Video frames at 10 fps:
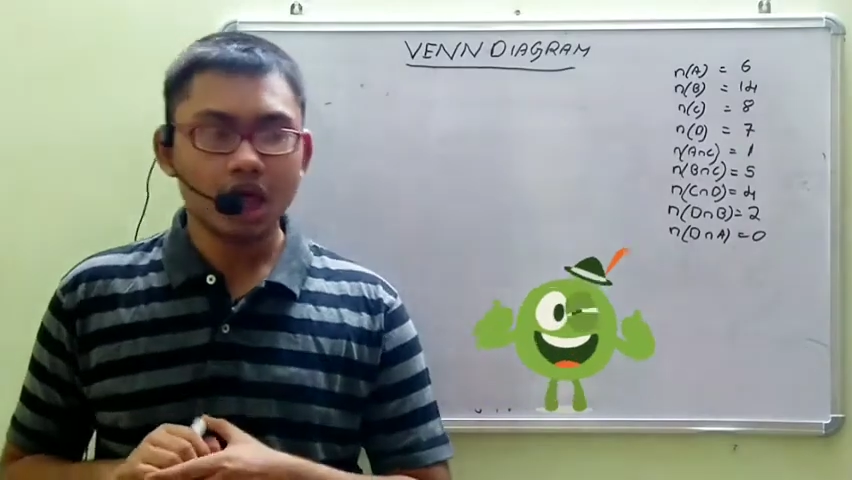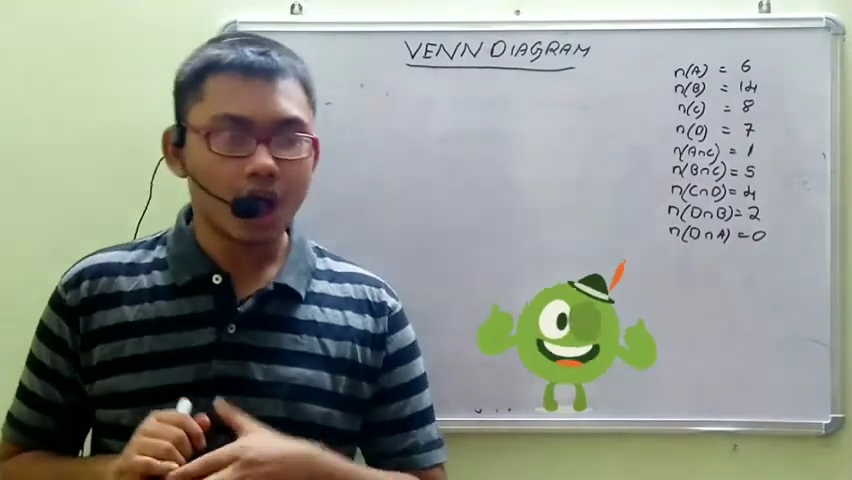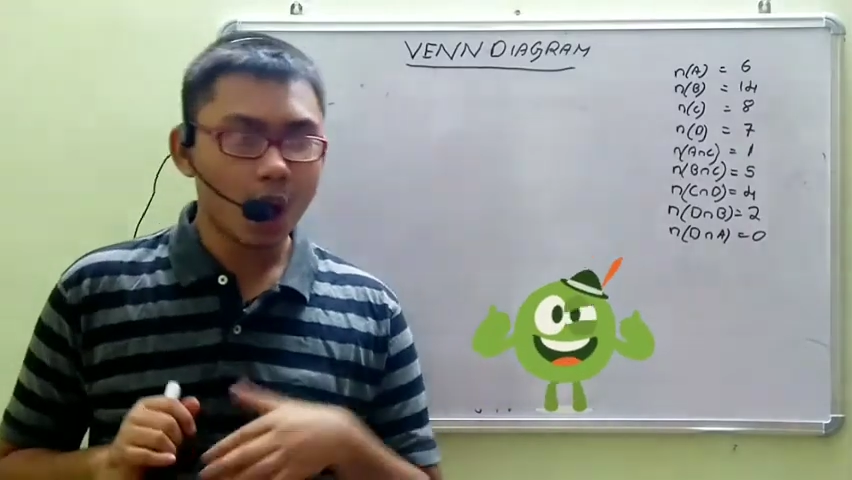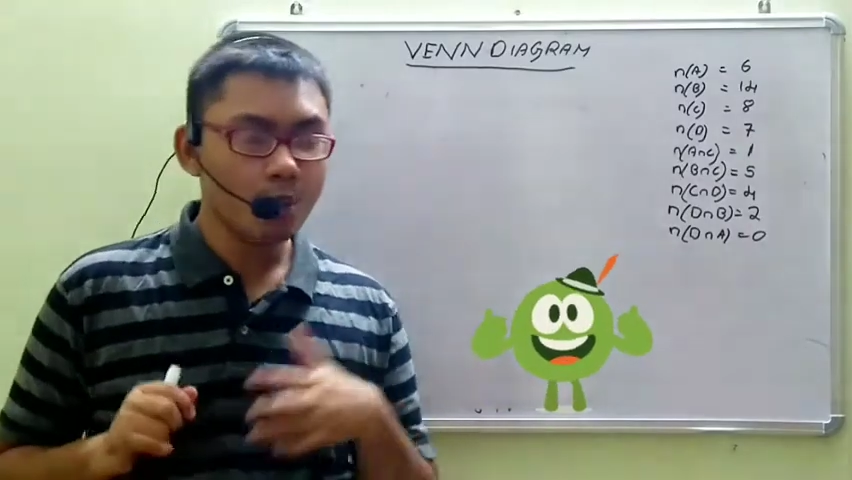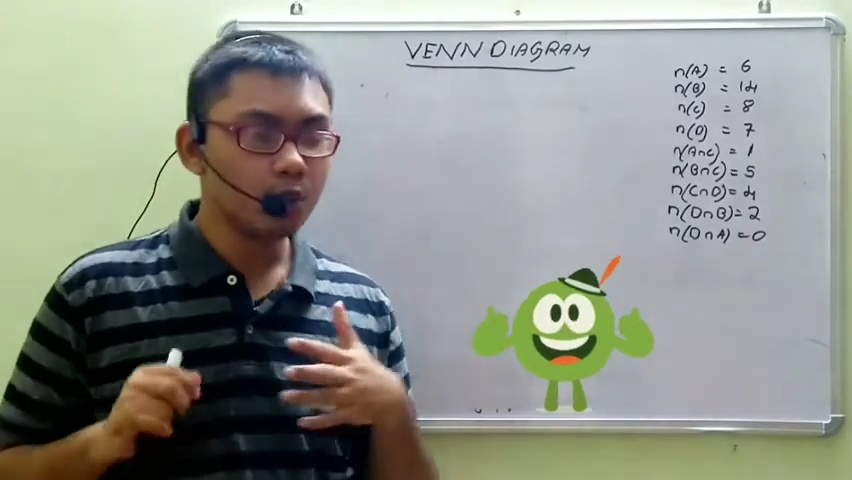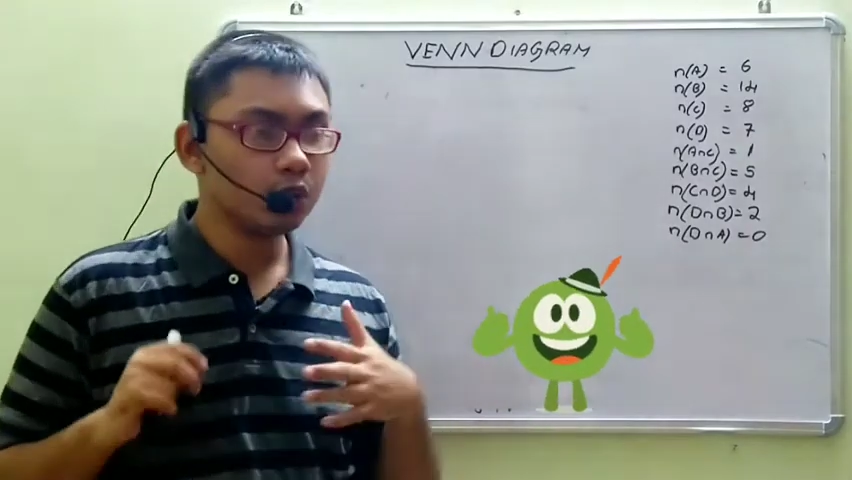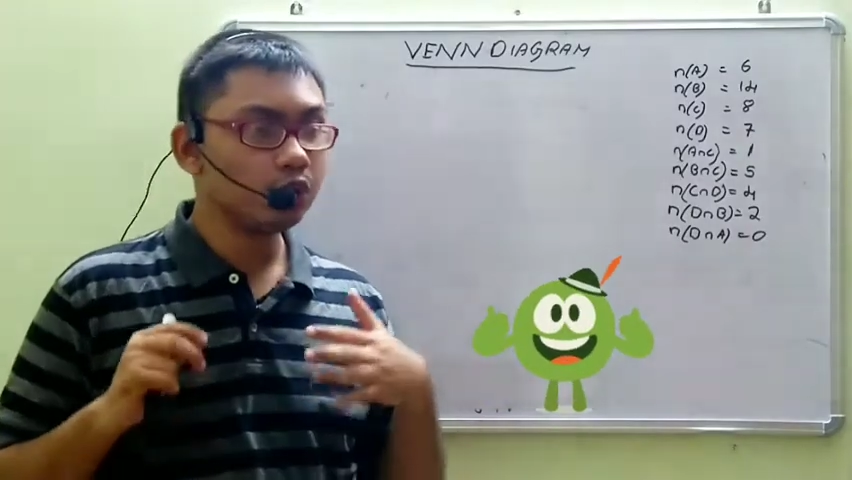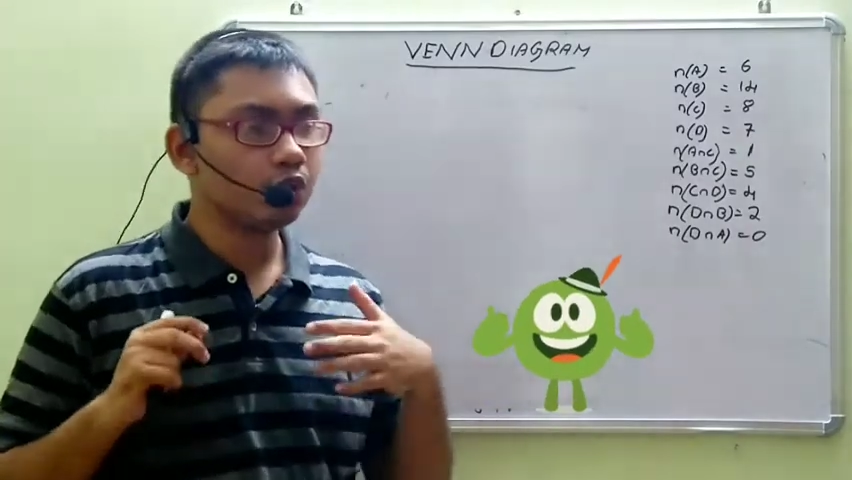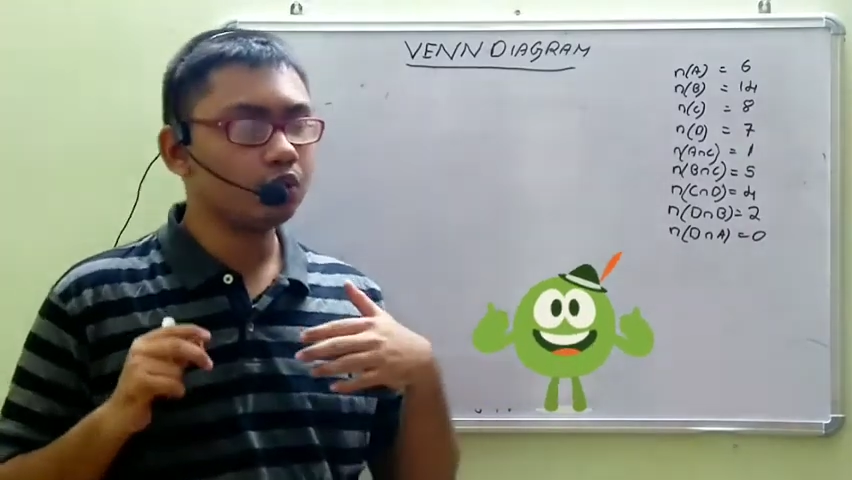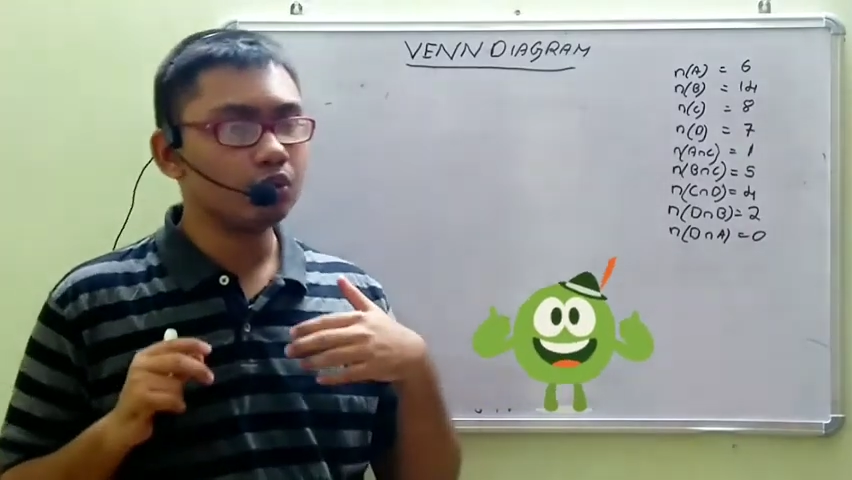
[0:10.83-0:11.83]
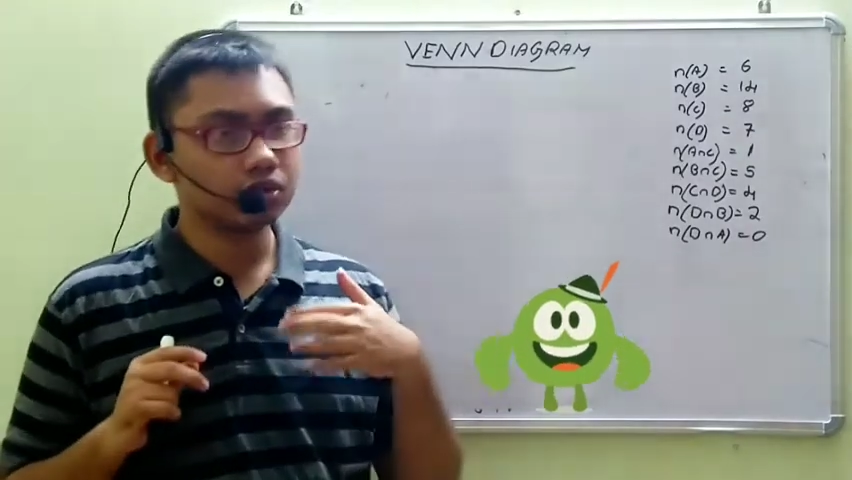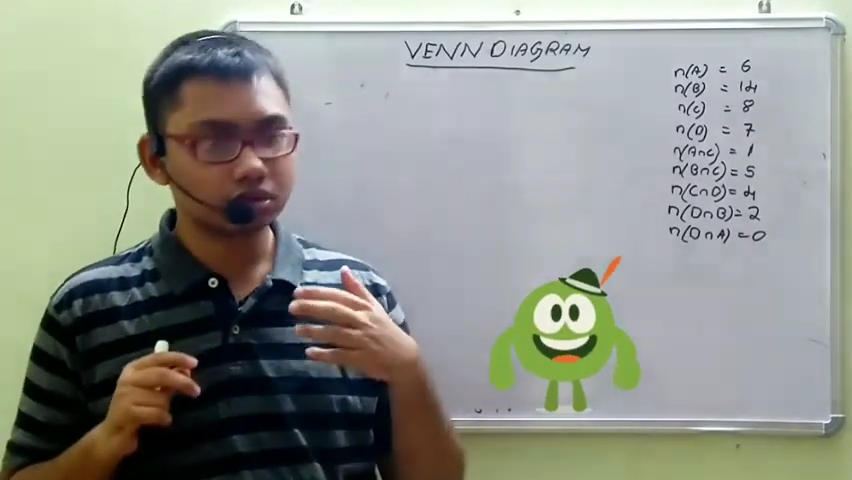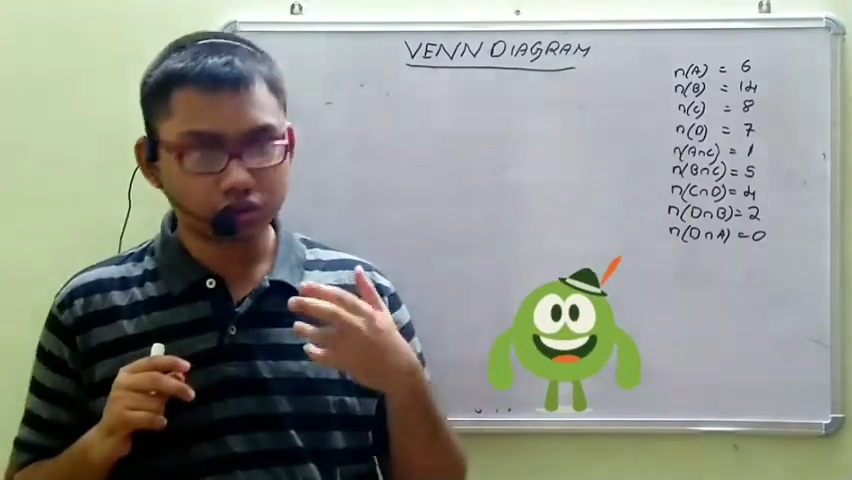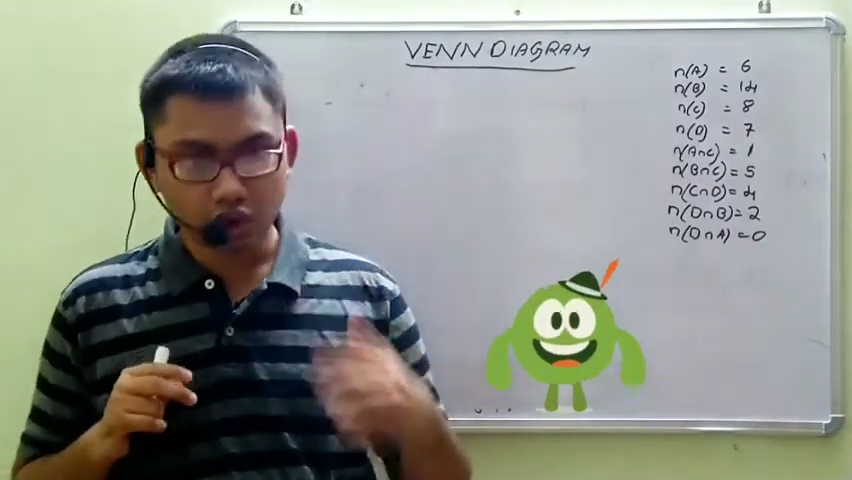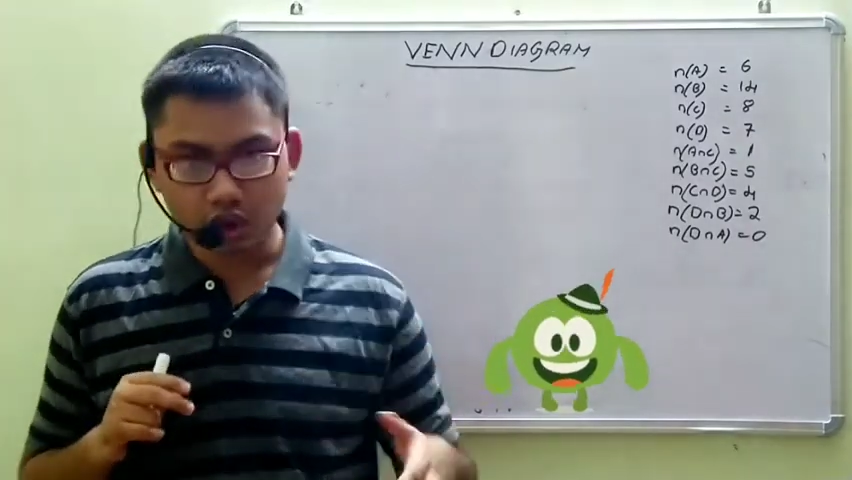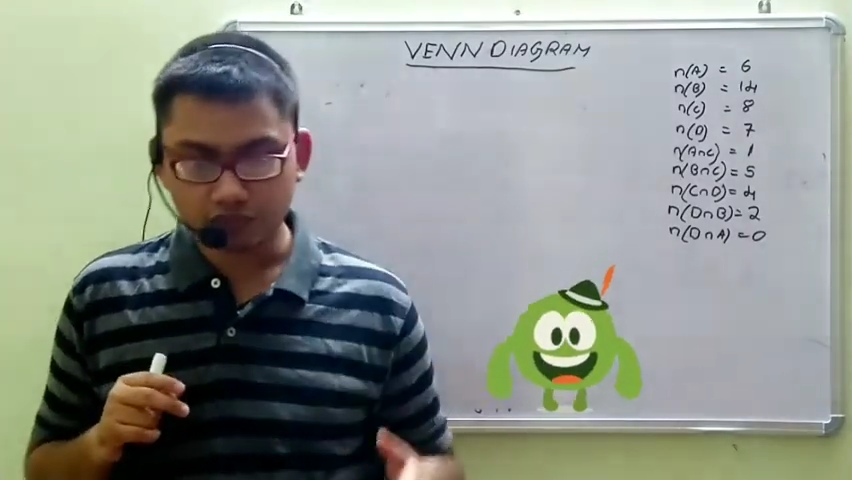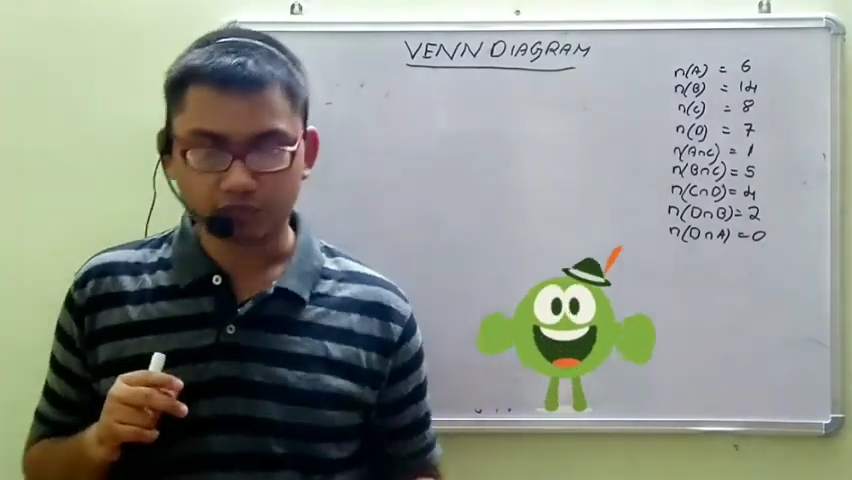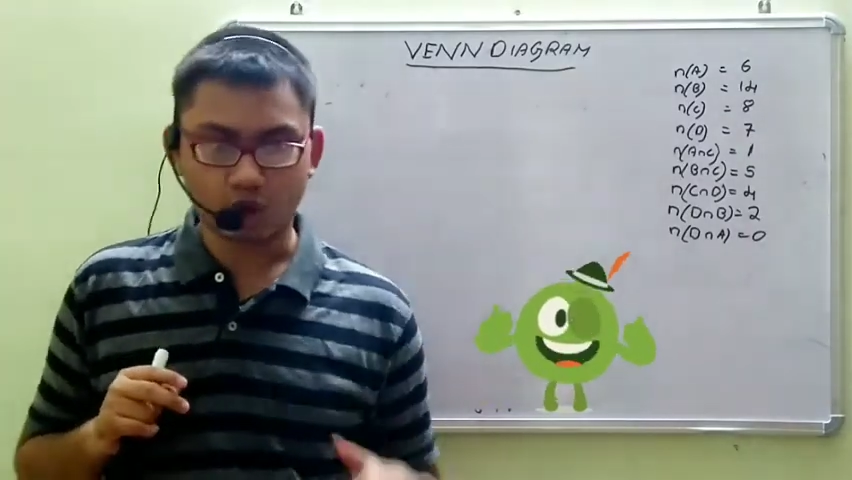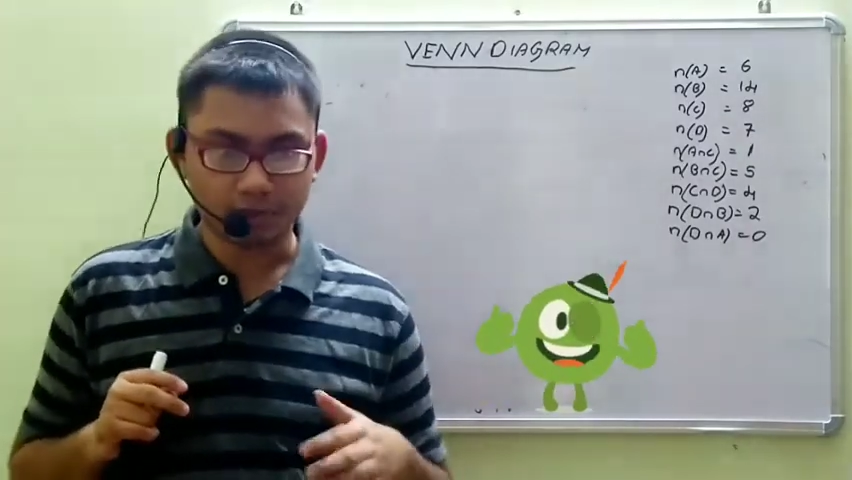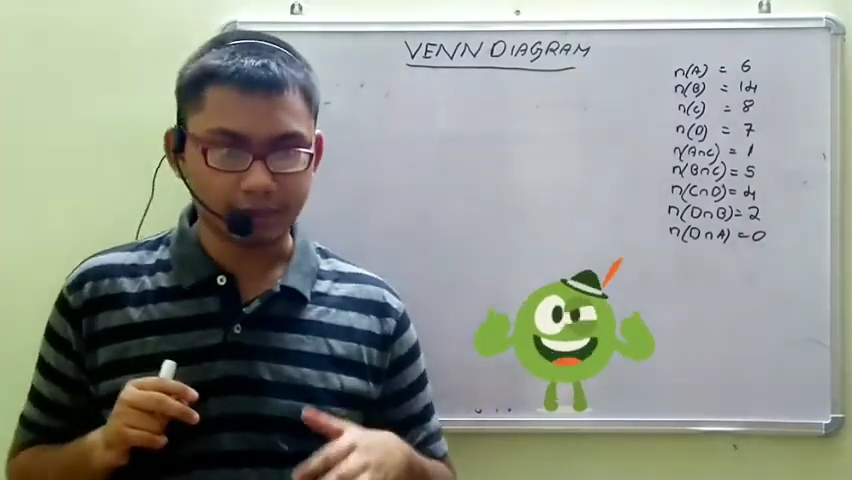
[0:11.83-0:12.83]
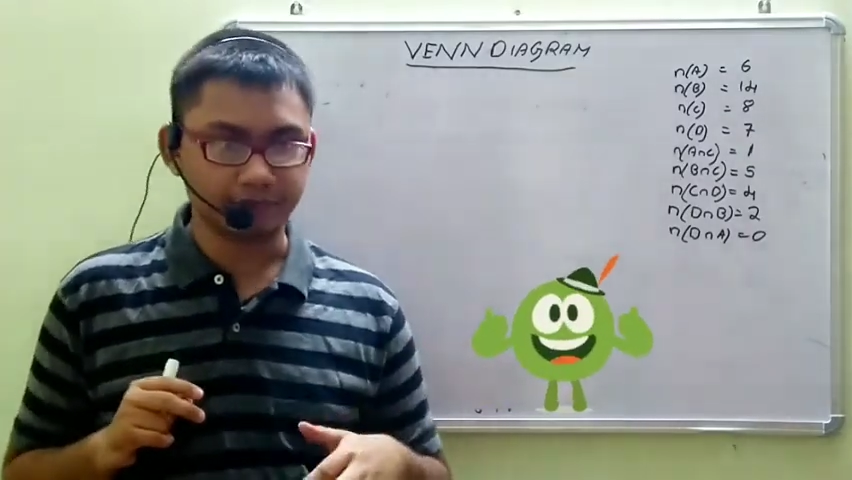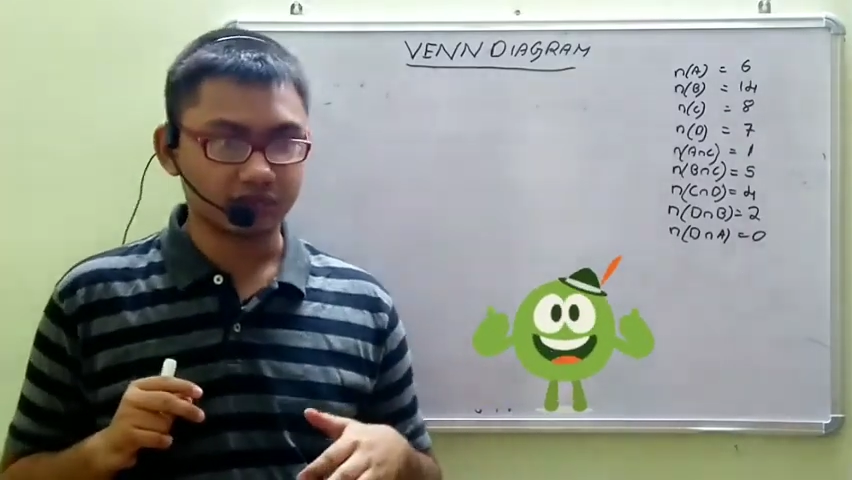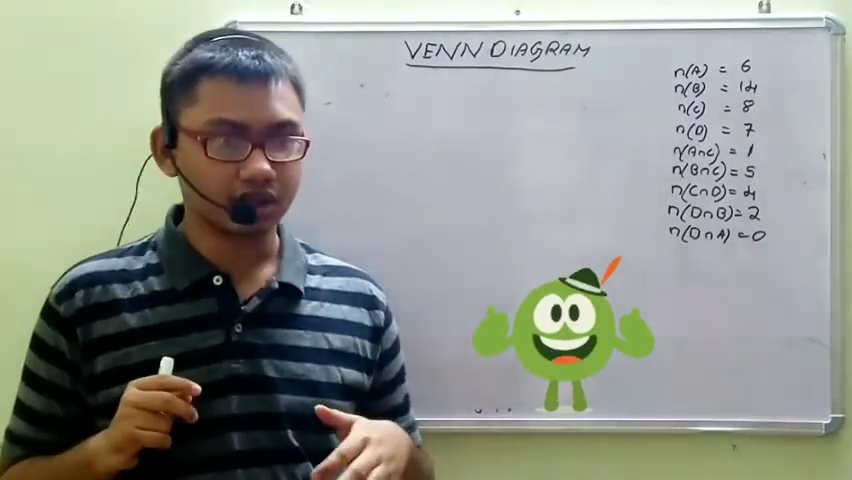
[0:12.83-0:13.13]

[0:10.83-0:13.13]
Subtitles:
how to solve problem